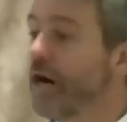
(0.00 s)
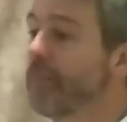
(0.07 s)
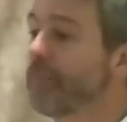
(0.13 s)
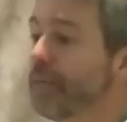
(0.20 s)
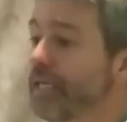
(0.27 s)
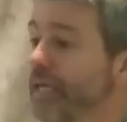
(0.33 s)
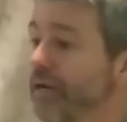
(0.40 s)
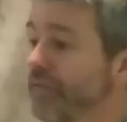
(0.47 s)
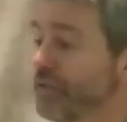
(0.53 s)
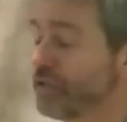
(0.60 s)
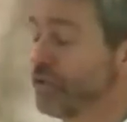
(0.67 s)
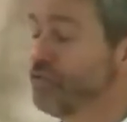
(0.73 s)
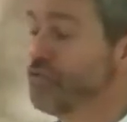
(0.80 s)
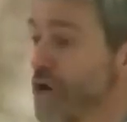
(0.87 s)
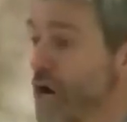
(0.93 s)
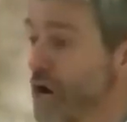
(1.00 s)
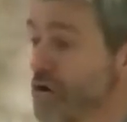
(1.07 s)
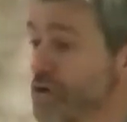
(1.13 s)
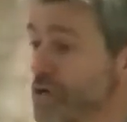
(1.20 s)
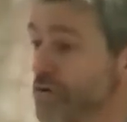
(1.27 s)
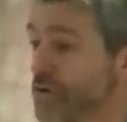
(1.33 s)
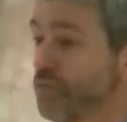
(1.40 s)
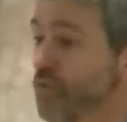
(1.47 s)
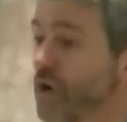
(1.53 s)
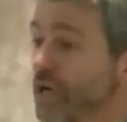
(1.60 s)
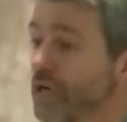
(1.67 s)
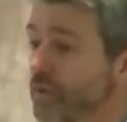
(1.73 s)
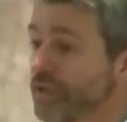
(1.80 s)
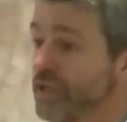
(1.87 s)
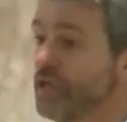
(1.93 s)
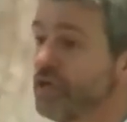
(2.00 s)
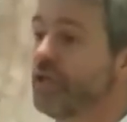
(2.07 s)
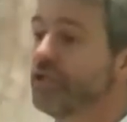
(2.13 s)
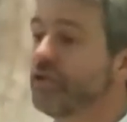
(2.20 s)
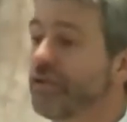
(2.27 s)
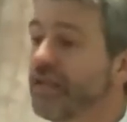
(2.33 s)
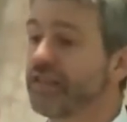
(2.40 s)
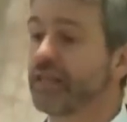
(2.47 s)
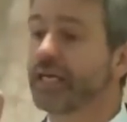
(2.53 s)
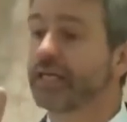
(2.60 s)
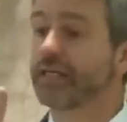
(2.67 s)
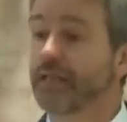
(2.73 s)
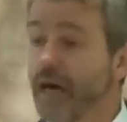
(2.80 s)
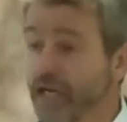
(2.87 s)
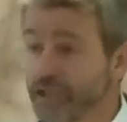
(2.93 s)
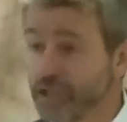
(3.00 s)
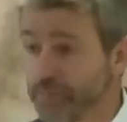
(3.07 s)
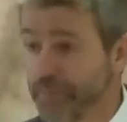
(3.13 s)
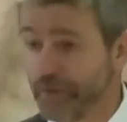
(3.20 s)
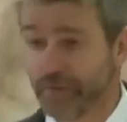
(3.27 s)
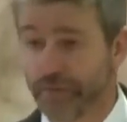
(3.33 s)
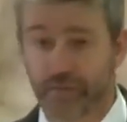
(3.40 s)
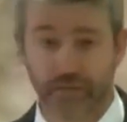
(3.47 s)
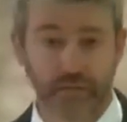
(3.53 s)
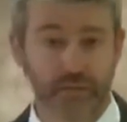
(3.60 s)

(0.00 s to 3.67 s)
unbelievers who know you and work with you, do they think gospel?